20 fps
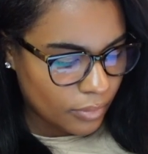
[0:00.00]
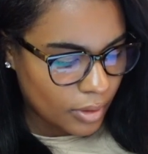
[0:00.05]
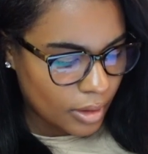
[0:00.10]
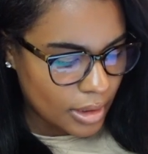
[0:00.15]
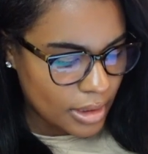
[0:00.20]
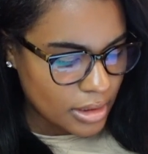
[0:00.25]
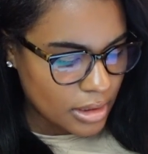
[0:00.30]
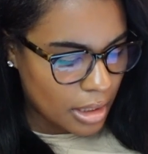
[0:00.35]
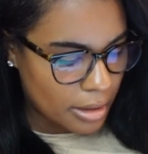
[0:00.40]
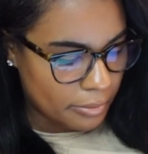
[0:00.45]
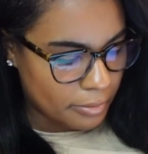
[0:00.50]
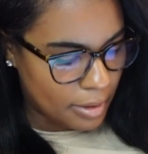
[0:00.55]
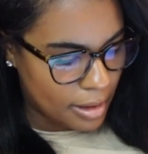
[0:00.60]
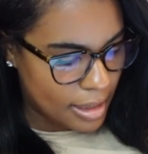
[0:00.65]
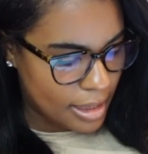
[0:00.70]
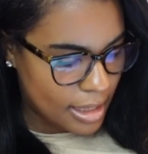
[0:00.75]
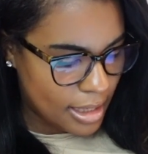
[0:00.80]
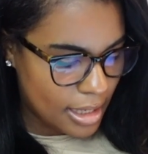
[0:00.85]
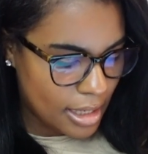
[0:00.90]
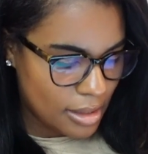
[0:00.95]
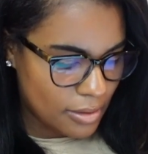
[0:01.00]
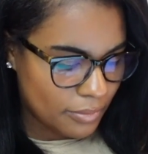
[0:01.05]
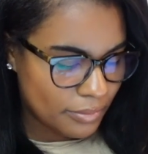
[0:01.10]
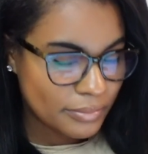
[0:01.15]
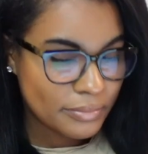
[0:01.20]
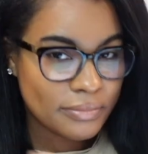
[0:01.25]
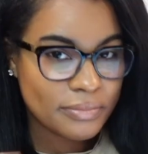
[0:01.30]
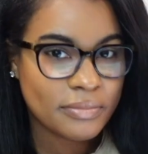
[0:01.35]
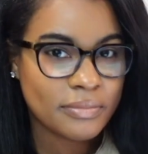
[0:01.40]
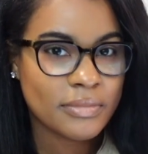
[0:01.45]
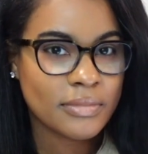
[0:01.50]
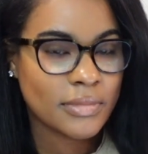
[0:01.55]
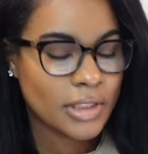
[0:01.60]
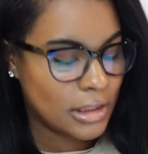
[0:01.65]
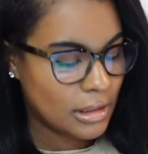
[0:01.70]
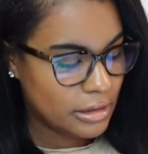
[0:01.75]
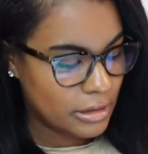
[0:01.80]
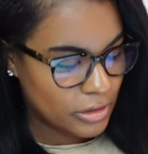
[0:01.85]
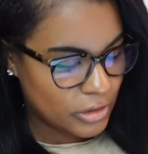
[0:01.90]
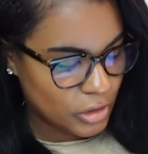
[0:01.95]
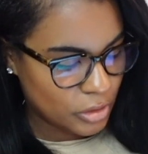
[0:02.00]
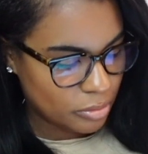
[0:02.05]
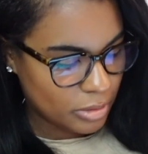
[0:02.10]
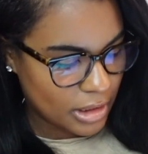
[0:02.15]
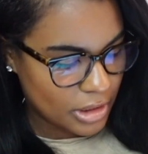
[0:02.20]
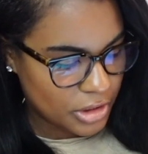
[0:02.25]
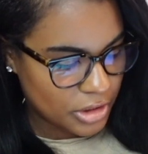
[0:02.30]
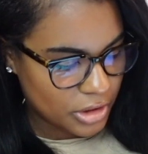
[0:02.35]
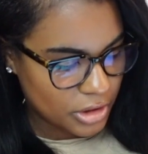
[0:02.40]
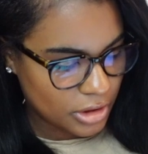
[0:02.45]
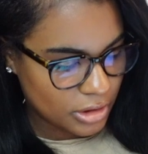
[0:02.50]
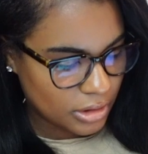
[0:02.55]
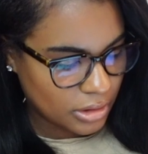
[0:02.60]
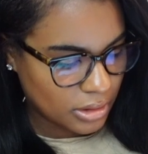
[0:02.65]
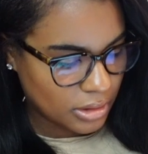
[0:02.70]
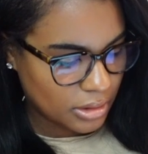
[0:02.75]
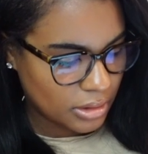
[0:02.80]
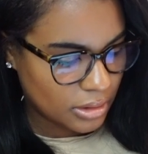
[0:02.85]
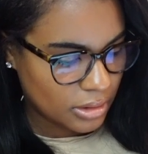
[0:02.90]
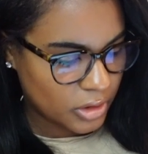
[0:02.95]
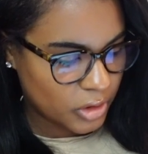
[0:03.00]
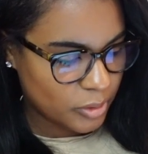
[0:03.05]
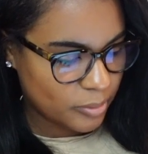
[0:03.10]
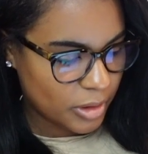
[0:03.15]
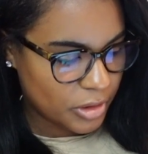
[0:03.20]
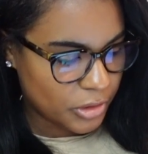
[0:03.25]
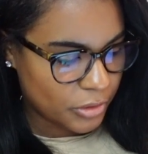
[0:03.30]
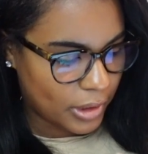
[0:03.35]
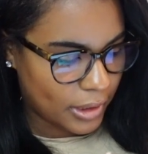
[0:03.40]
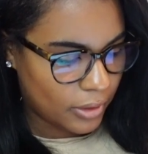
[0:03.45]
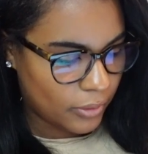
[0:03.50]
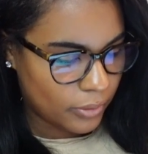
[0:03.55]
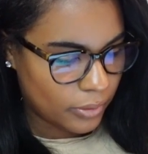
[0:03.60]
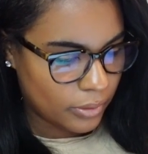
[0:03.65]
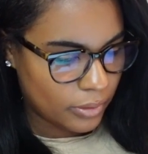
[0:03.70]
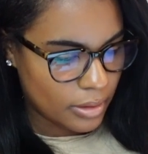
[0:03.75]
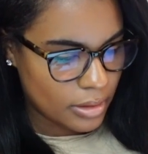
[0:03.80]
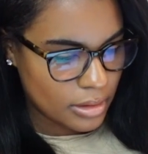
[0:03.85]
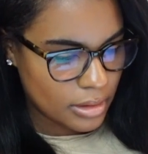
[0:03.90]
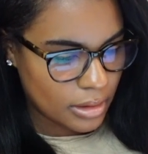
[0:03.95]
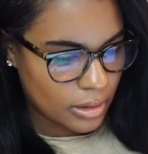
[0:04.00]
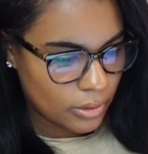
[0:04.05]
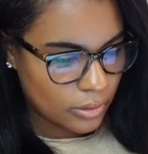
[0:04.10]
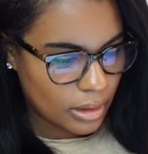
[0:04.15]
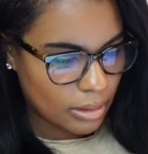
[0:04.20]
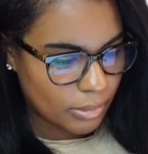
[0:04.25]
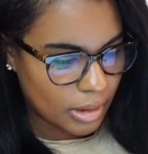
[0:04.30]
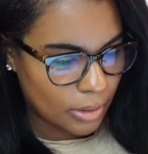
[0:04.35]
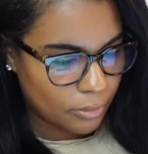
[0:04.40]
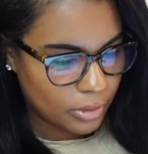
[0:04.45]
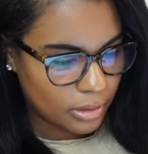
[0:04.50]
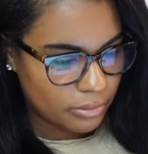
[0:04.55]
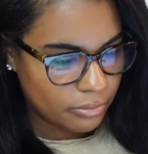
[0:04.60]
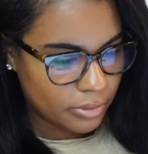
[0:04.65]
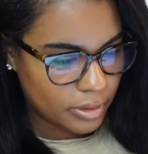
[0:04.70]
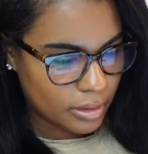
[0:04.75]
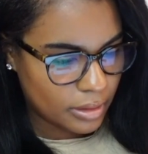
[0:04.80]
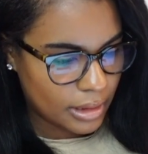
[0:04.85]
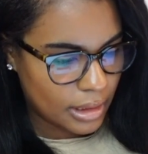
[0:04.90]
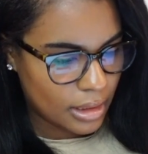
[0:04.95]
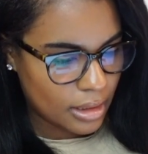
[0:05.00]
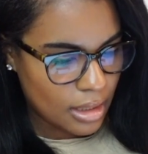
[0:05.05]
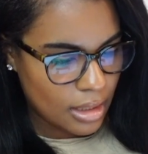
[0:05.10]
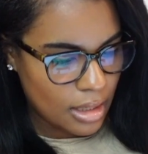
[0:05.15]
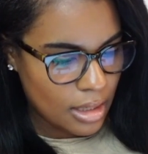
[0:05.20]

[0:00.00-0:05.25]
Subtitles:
It's all right. It's a little too much gray going on, so I'm not really feeling that.